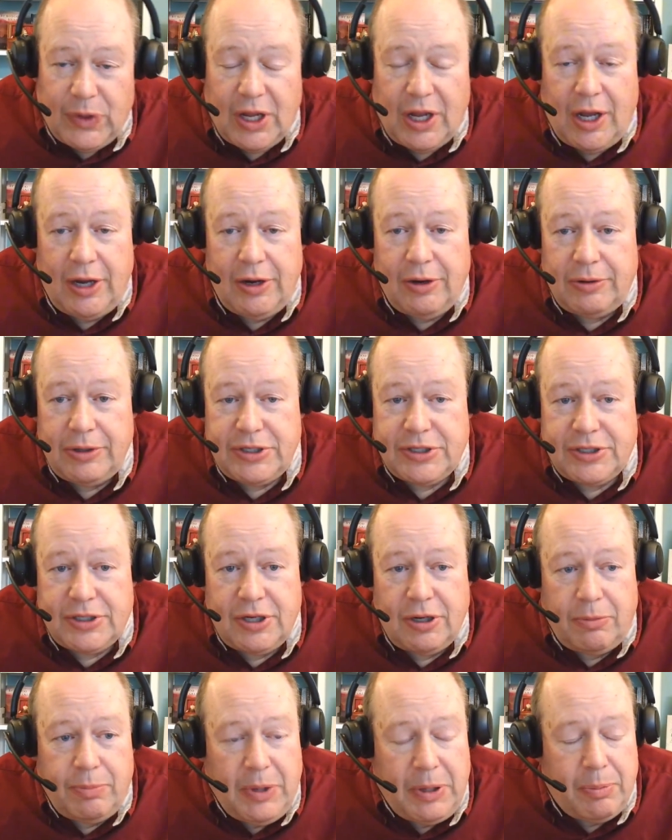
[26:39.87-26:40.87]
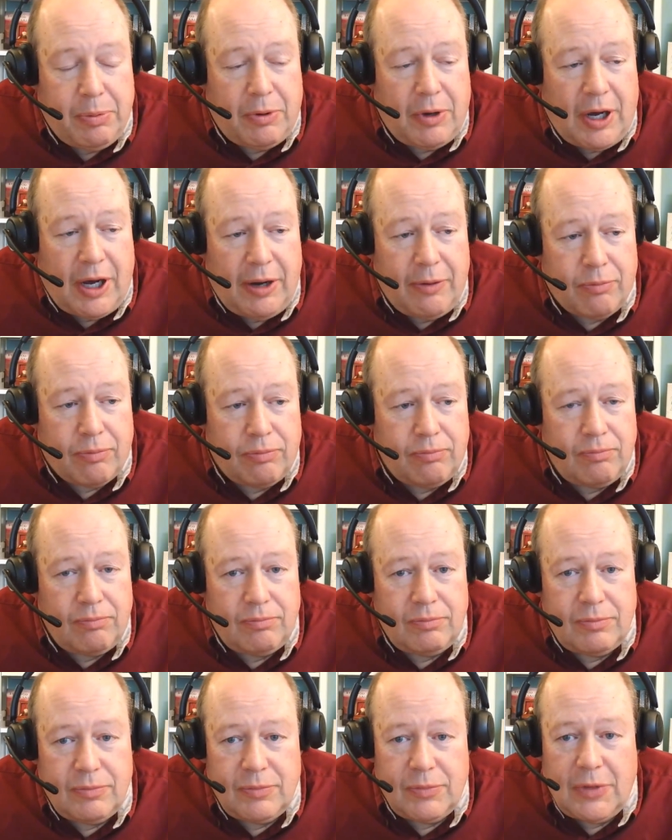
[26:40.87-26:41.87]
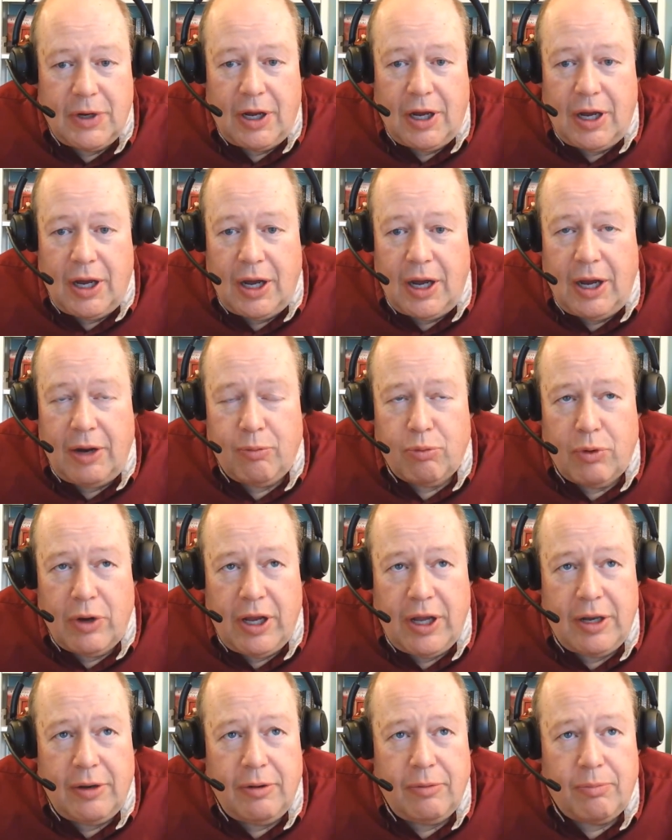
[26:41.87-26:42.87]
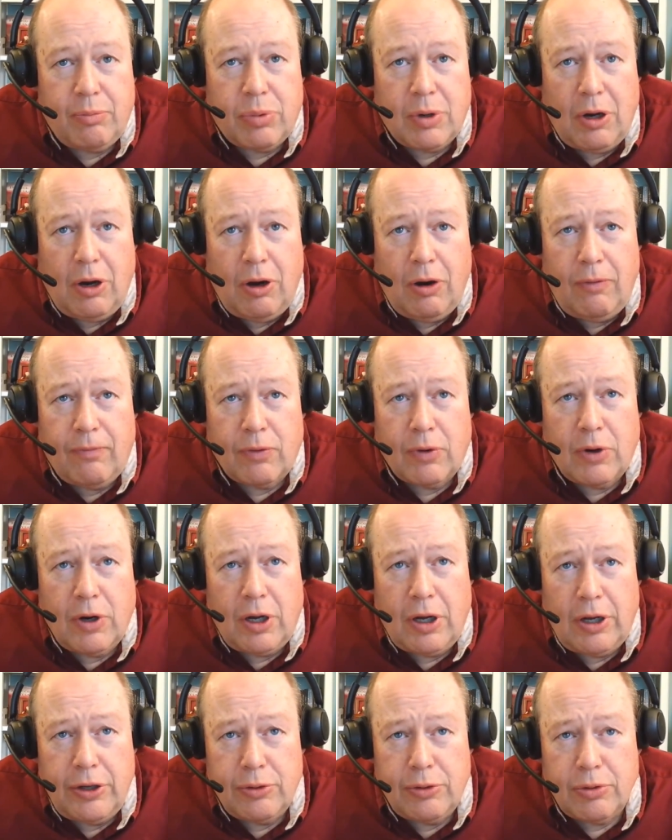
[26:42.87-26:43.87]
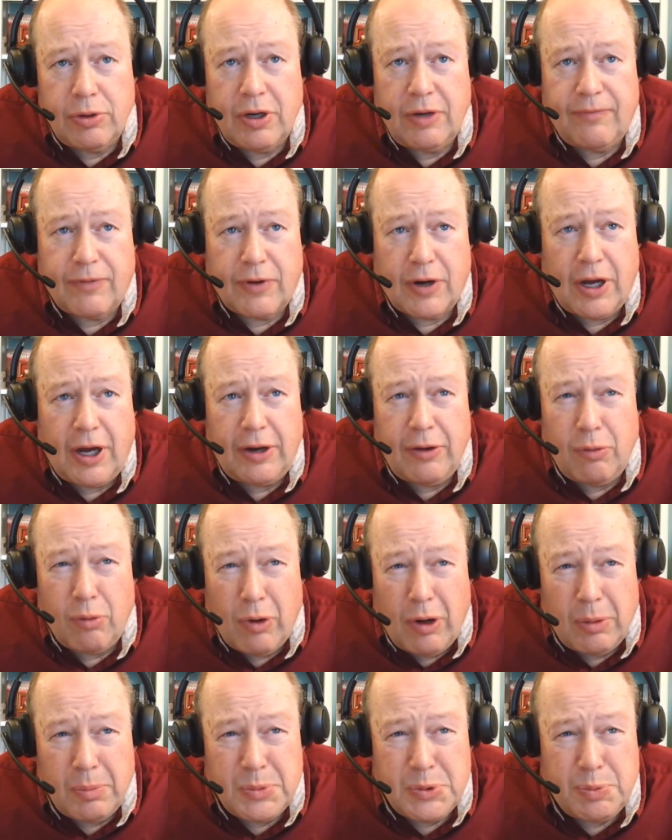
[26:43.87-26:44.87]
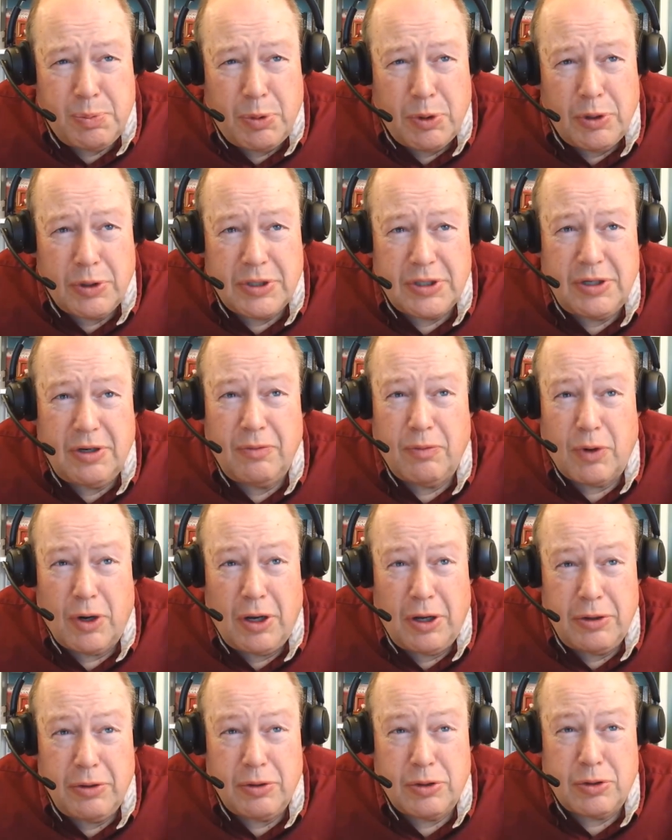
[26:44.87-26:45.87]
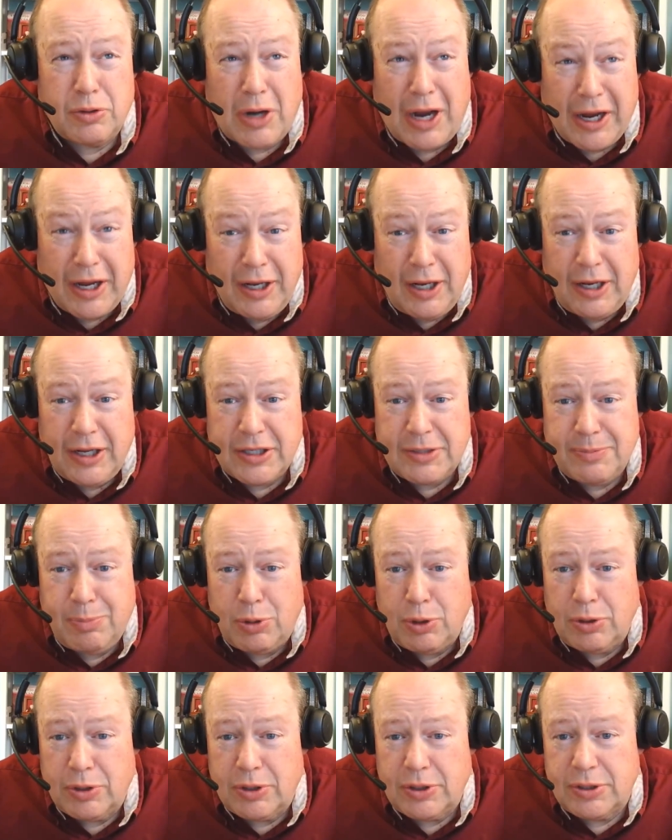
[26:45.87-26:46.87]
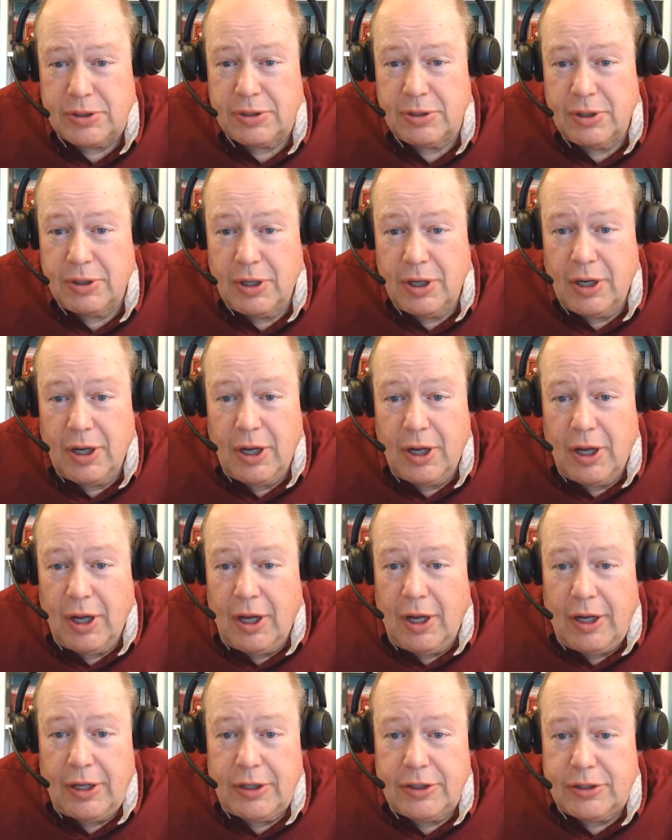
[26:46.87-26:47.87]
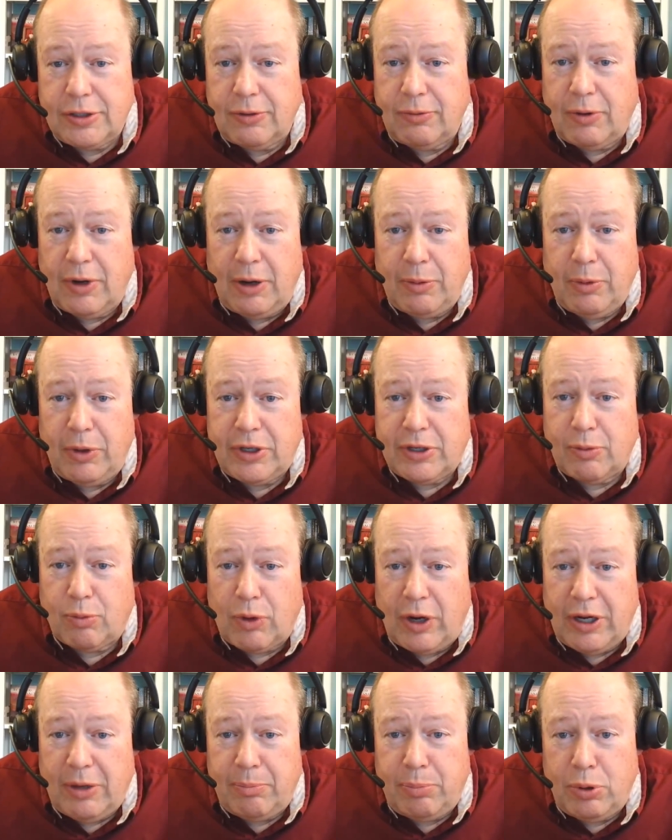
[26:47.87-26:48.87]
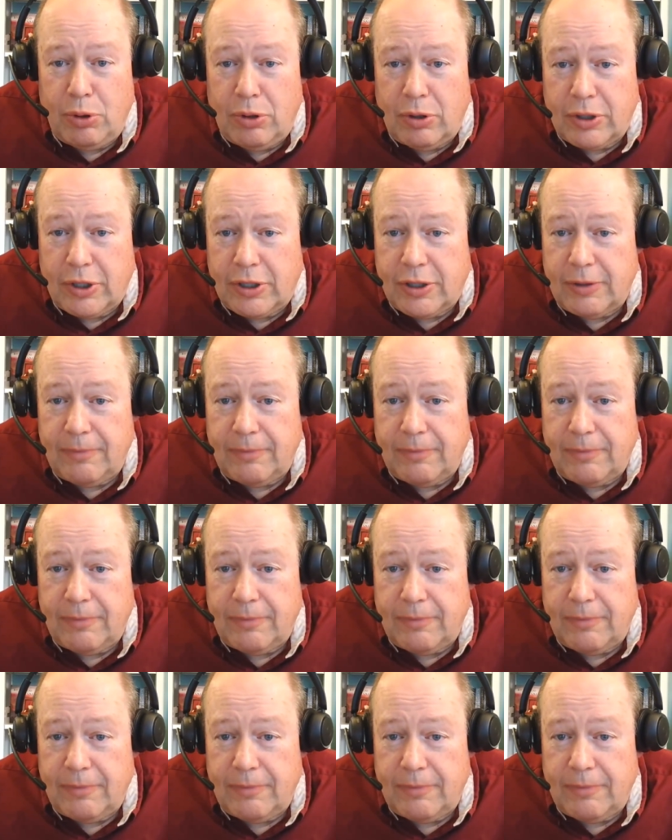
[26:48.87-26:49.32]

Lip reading: I always tell people I read over 100 Forgotten Realms books and over 100 Dragonlance books. And so when I went to write a book,